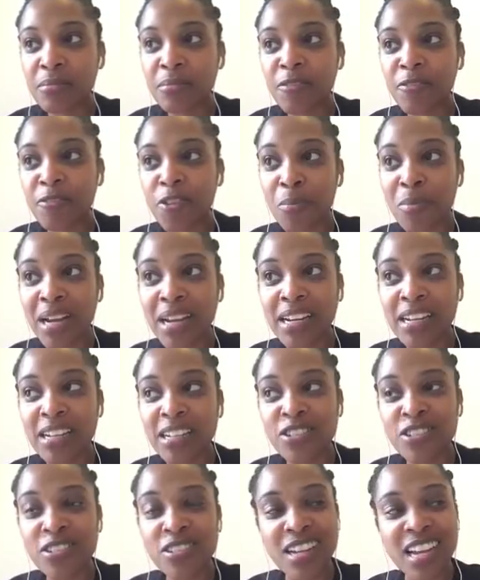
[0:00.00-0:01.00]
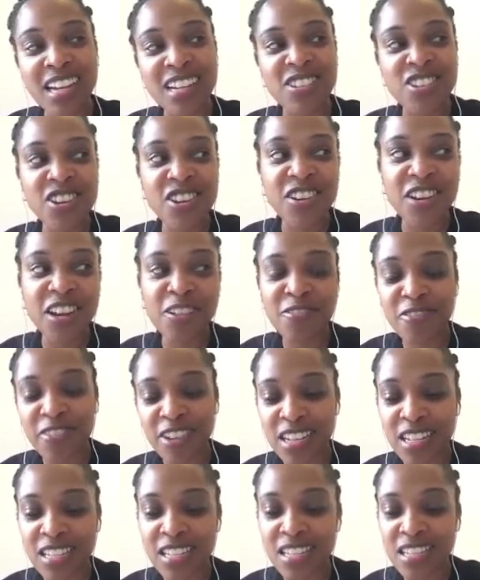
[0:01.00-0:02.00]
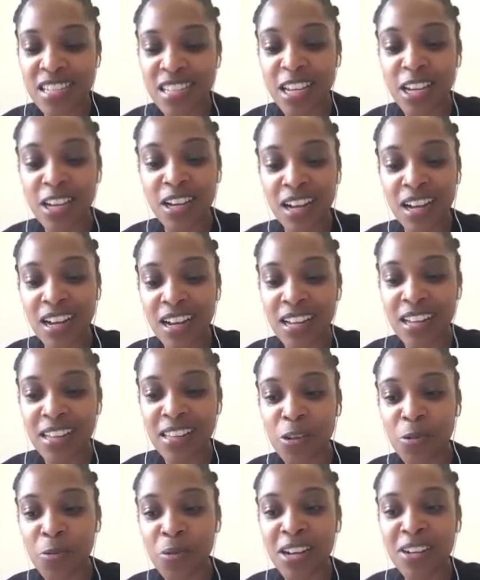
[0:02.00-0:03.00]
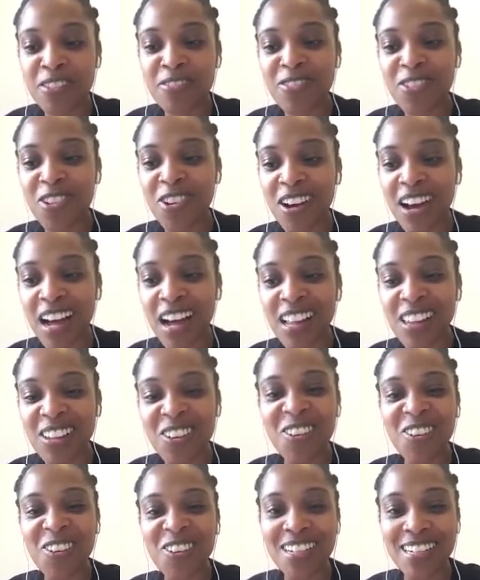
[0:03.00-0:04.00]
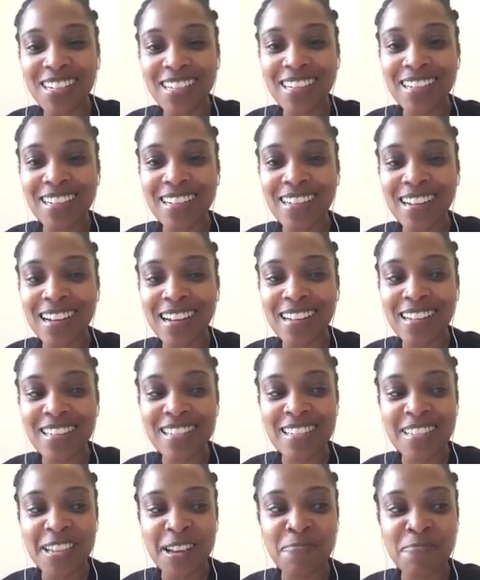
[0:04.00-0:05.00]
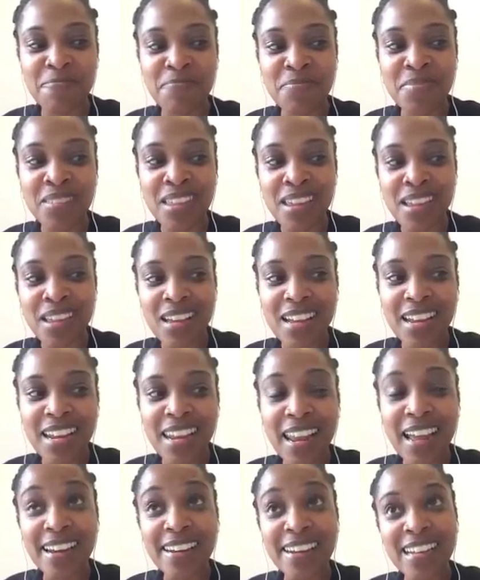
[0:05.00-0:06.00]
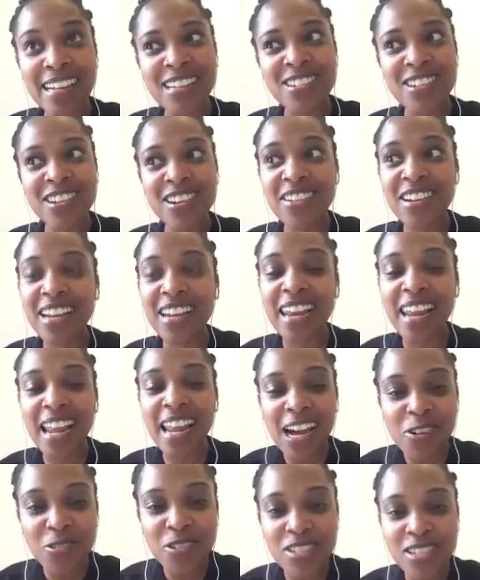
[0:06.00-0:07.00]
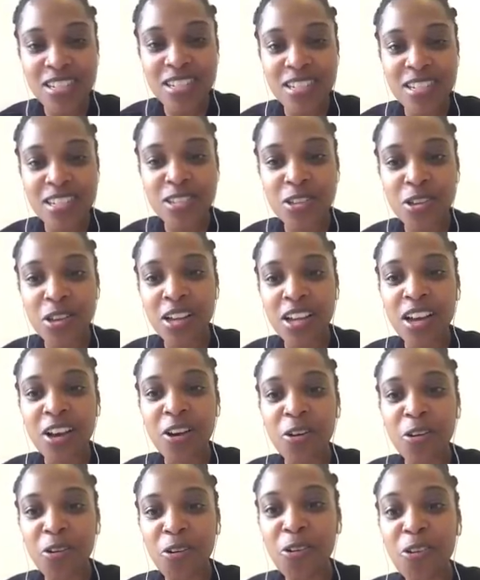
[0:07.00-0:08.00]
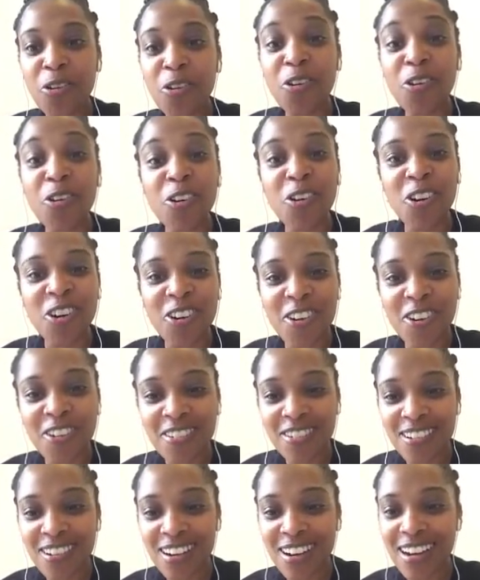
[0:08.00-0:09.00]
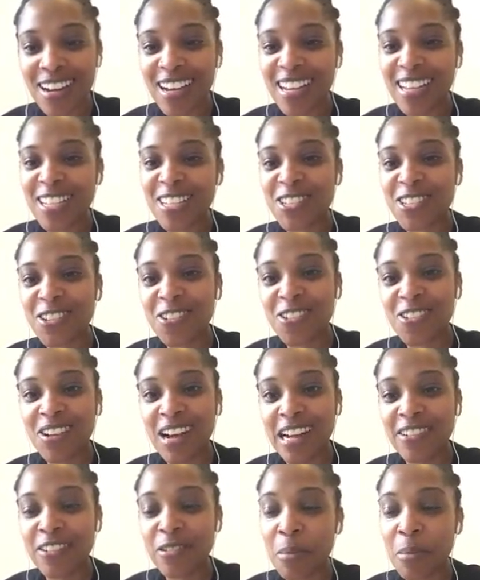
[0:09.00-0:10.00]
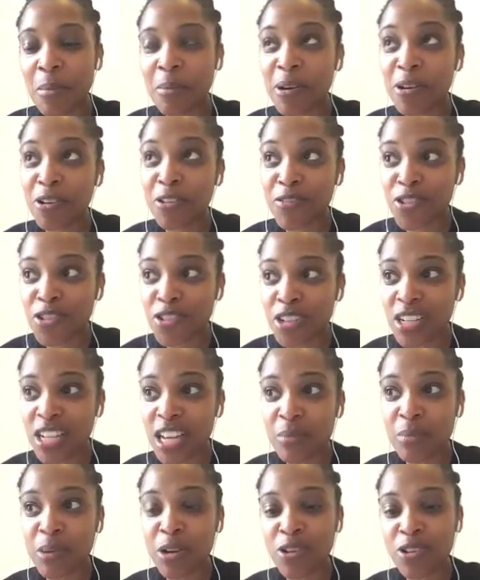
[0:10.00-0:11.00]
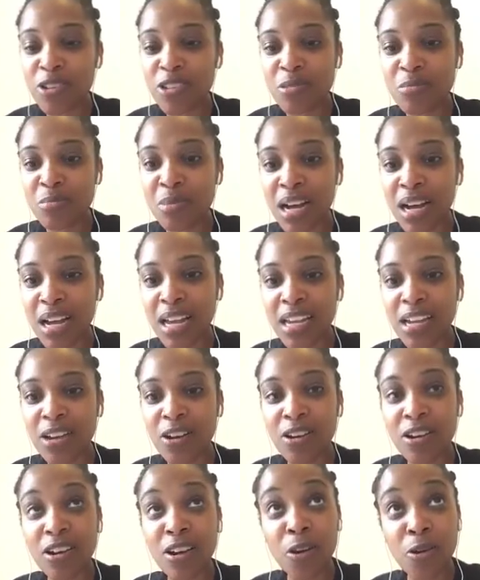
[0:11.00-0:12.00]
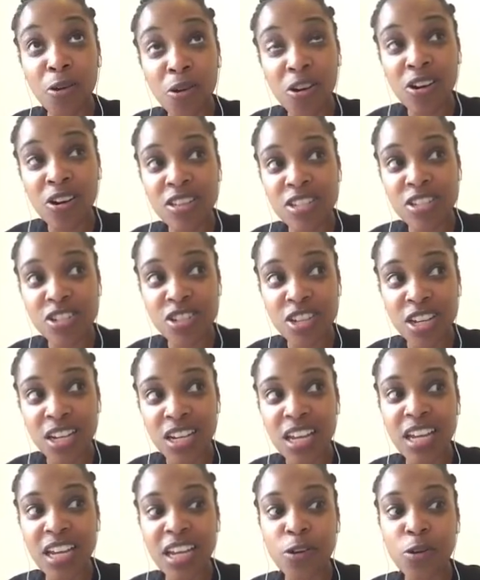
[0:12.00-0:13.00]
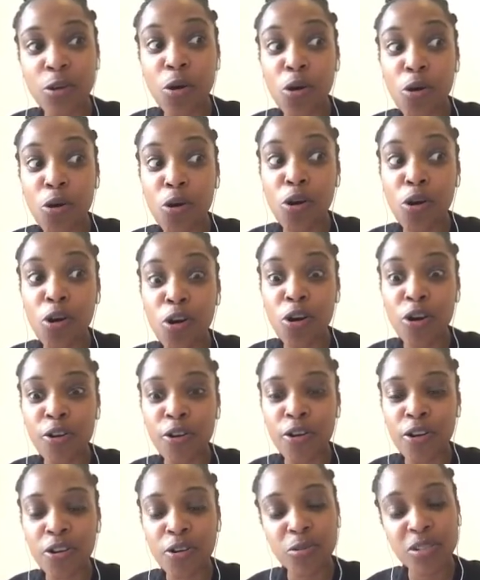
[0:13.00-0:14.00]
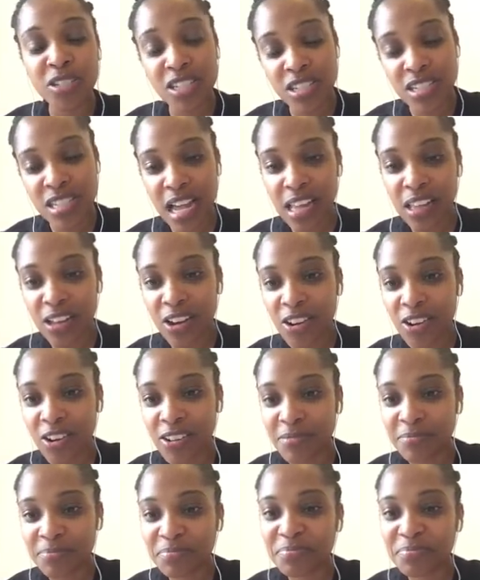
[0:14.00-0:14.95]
for my Nigerian friends, the word for alcohol in some Nigerian language is ogogoro. So I remember confusion can be caused by low oxygen and ogogoro, which is alcohol.